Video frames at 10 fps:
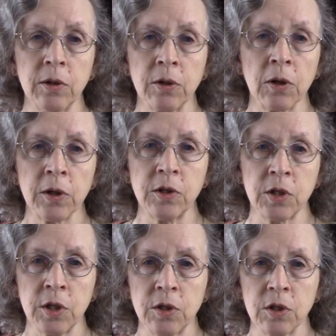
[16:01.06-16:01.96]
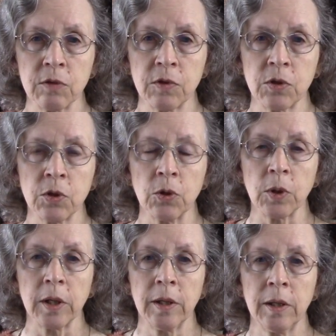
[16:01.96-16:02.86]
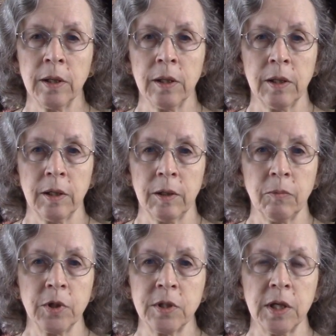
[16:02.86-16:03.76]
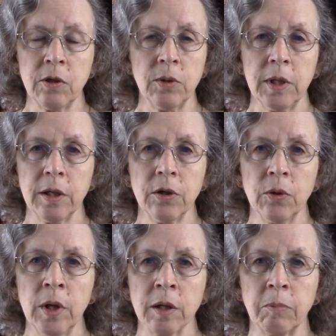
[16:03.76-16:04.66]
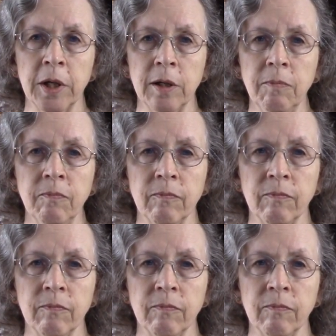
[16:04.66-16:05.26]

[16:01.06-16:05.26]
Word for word: in the early stages of a stroke. But Sandra had no neck pain.